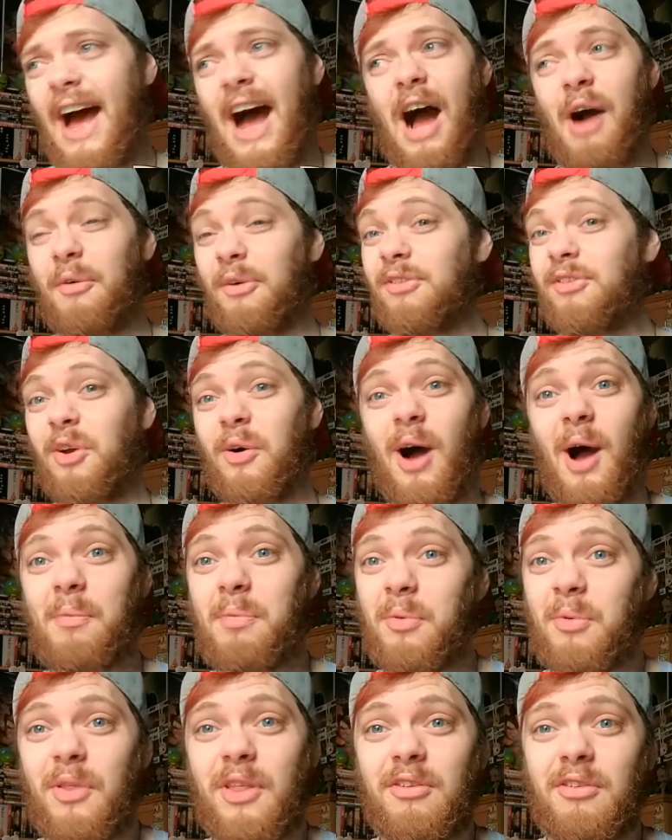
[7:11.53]
I was so
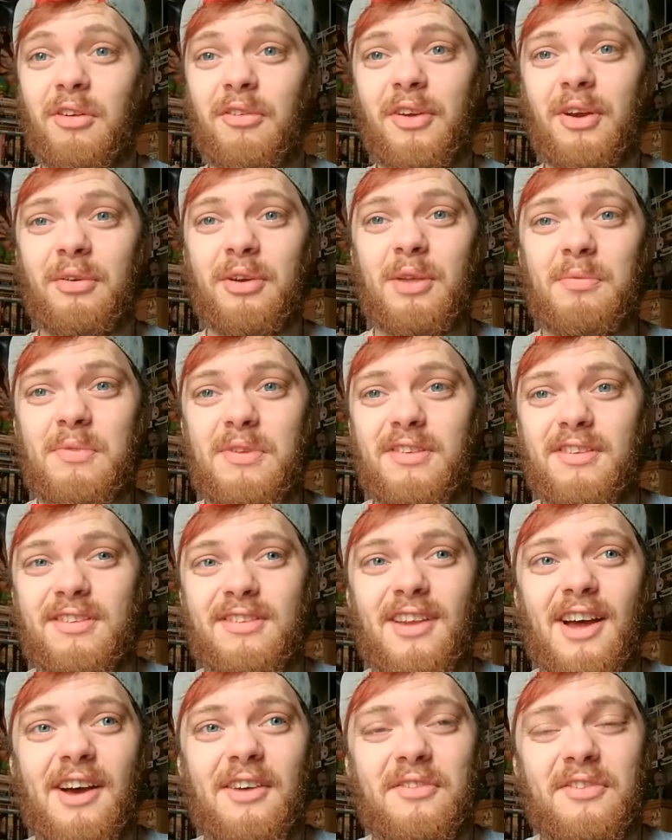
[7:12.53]
happy when they revealed him as the
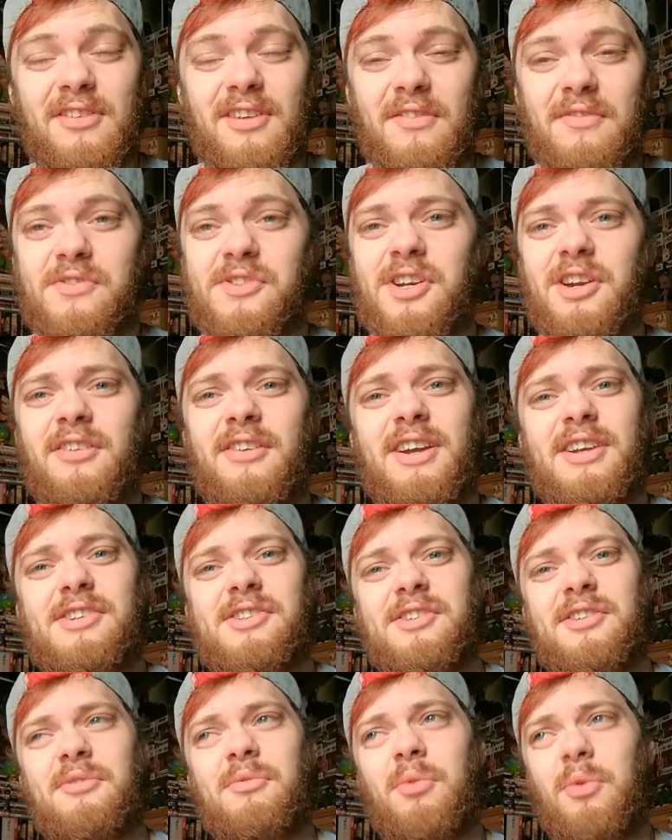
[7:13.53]
starter for 7th
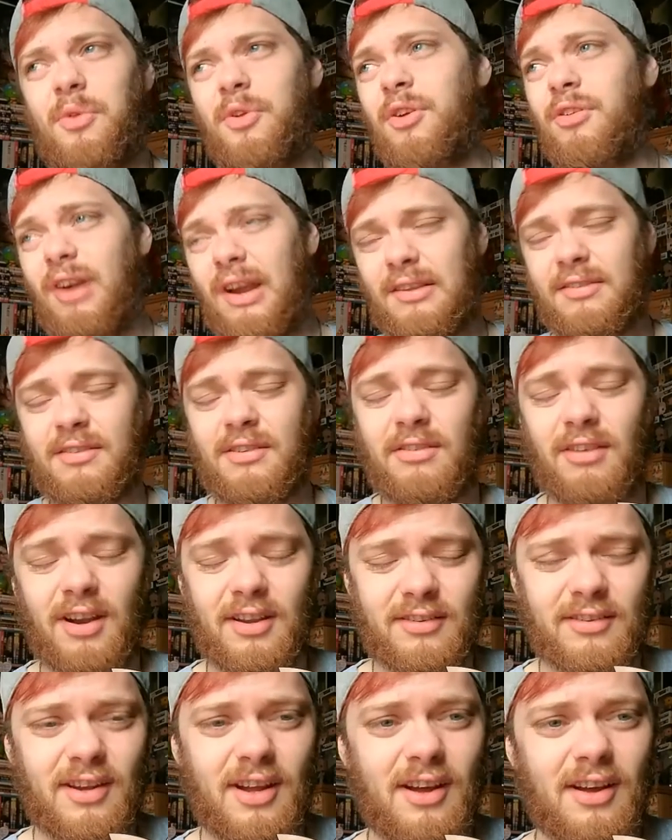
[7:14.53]
generation. Well, the grass
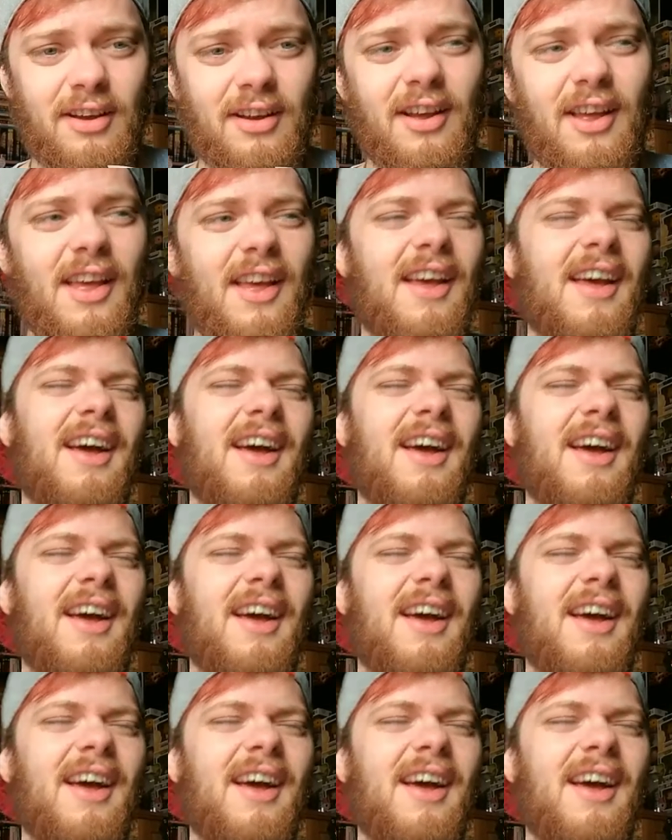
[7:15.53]
starter.